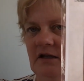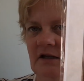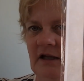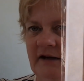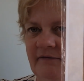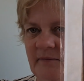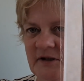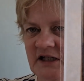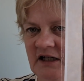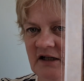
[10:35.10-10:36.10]
Life,
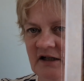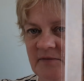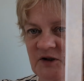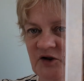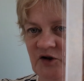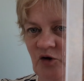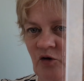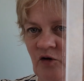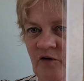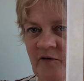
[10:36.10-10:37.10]
Liberty, and the Pursuit
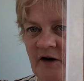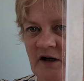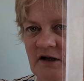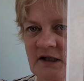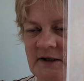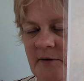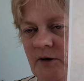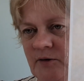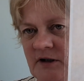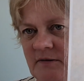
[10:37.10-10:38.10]
of
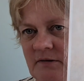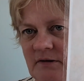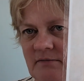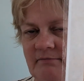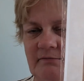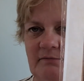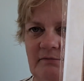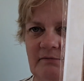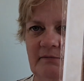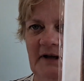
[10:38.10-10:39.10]
Squirrels.
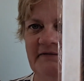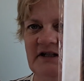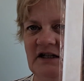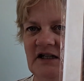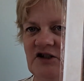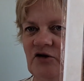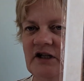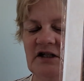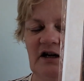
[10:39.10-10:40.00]
I saw this in